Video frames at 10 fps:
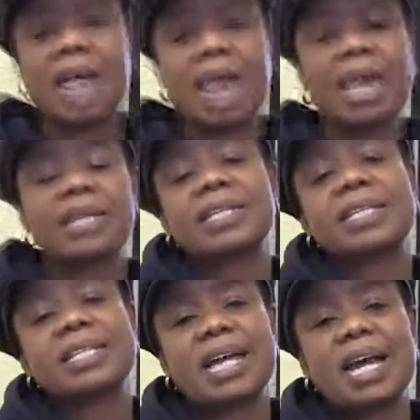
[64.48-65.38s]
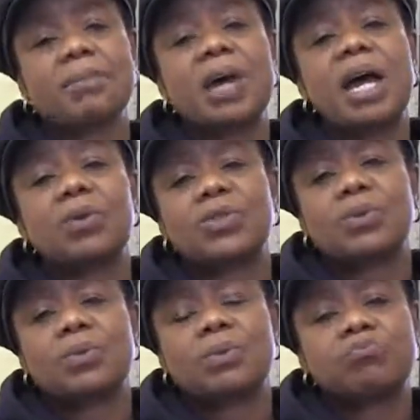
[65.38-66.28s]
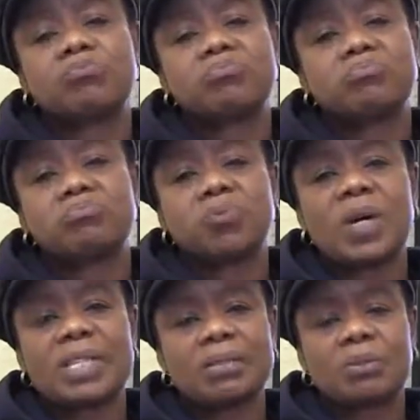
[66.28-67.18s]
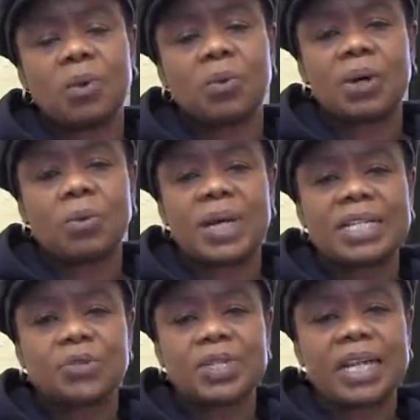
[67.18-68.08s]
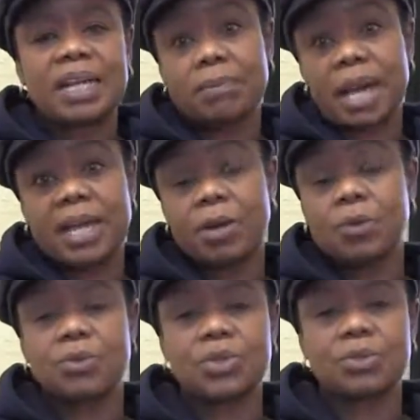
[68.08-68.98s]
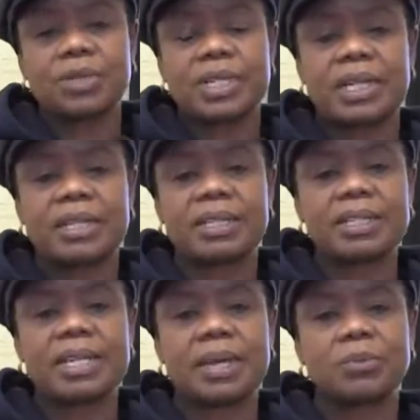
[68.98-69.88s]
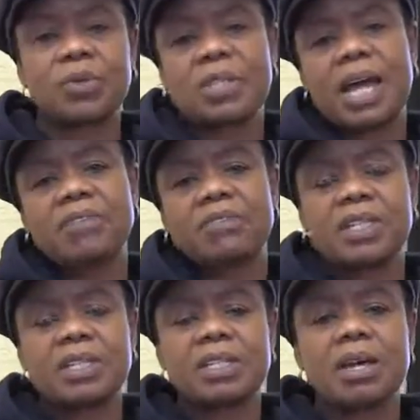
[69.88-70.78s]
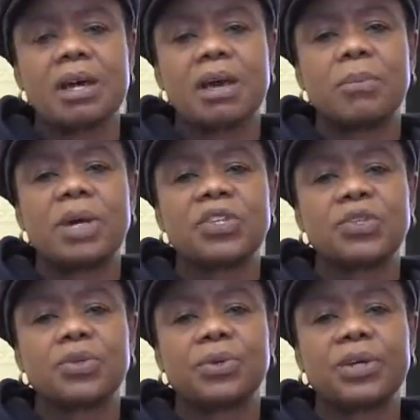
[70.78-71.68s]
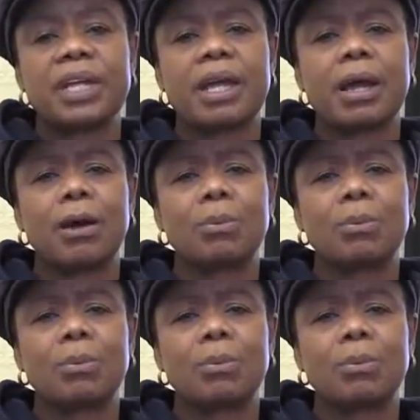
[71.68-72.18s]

And at that time I also wanted to tell my own story at that time, because I felt my story